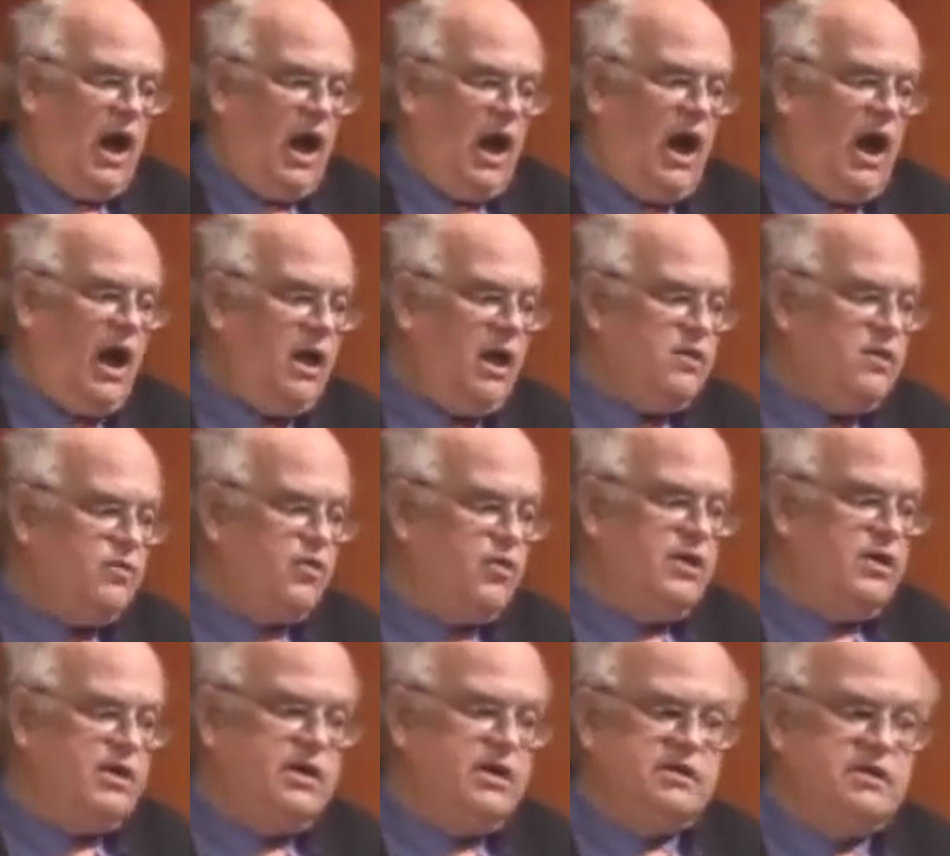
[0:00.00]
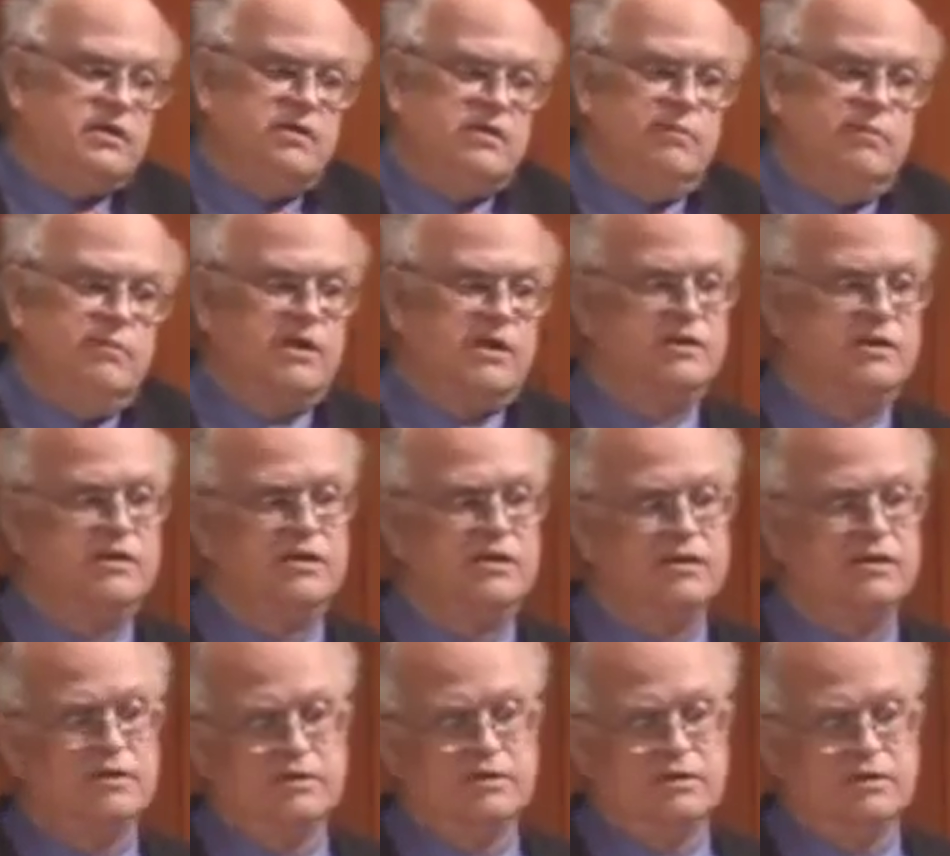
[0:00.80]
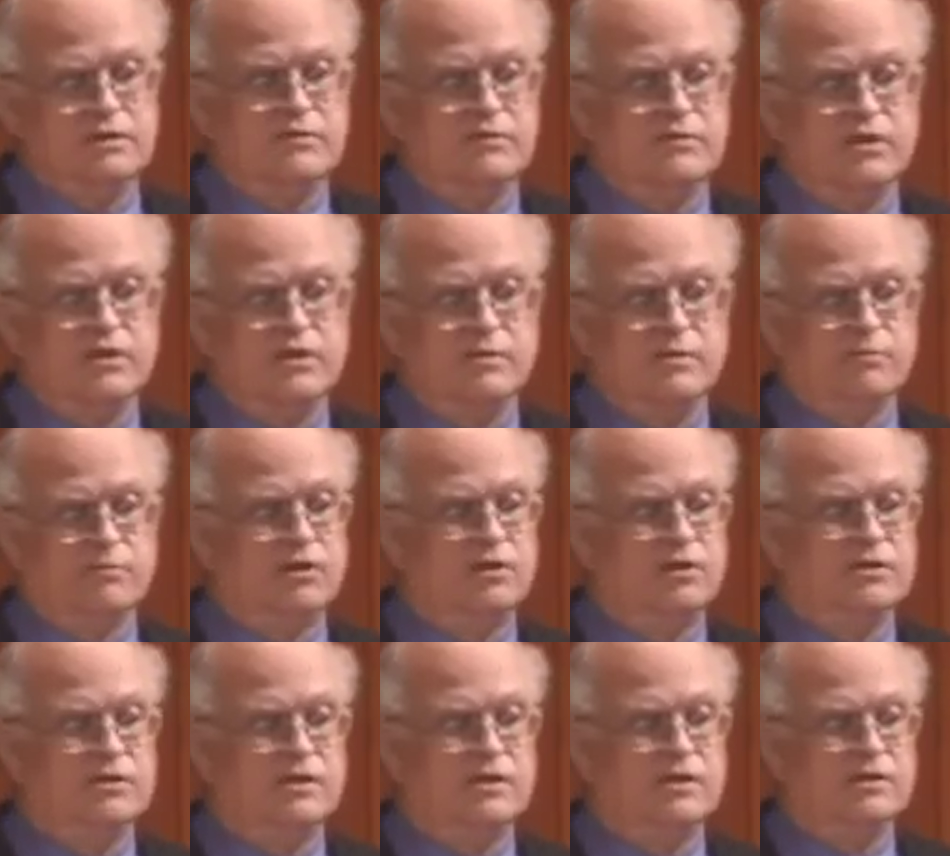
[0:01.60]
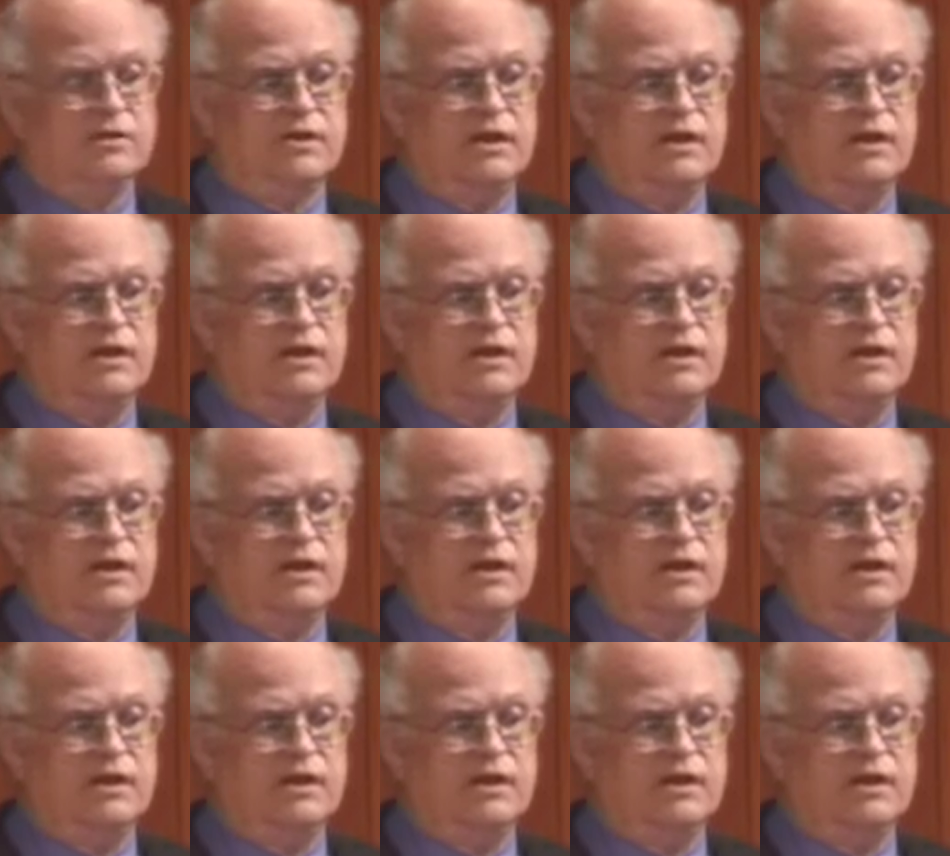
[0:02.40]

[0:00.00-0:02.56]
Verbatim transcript: I think it's a mix of experiences,